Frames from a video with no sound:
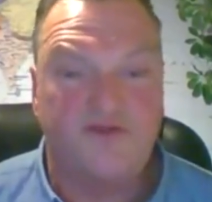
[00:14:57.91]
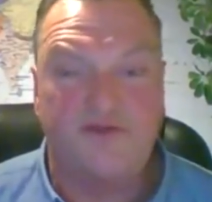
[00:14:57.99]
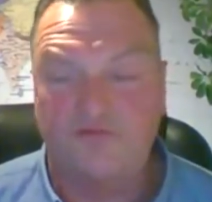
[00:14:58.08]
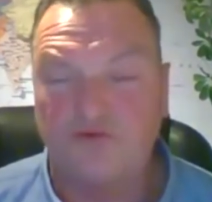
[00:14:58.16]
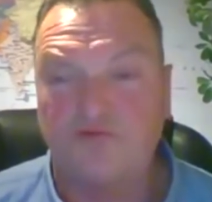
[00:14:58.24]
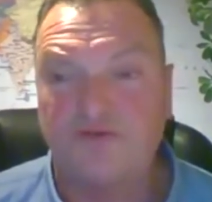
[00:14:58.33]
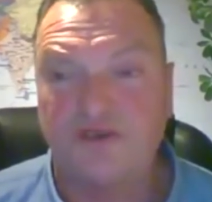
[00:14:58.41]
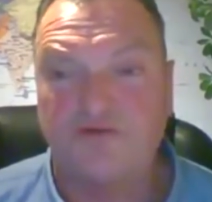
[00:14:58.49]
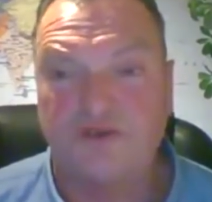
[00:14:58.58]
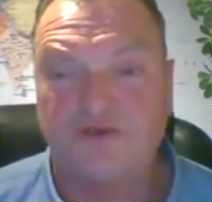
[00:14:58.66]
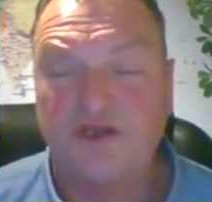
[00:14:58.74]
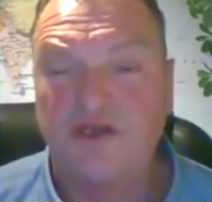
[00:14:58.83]
some real
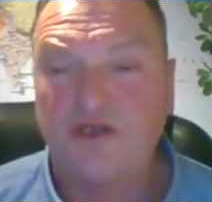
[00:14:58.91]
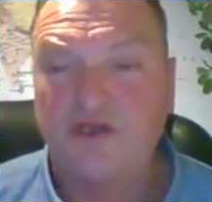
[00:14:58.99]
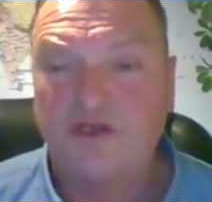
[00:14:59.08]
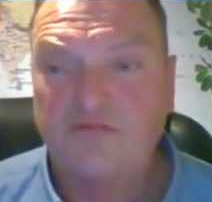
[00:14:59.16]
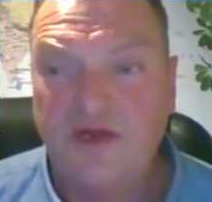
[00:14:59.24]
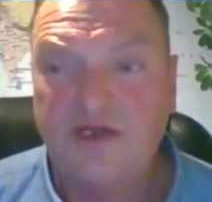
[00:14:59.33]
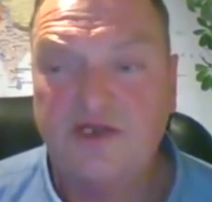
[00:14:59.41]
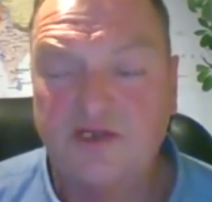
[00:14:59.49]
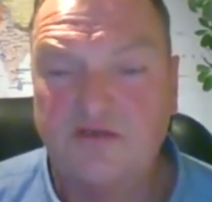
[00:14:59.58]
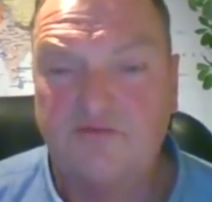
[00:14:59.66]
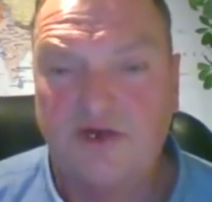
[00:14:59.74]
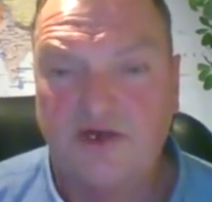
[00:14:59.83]
serious medical
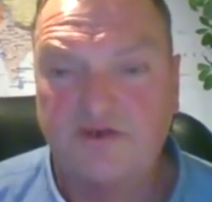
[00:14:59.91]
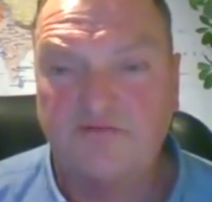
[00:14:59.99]
advice.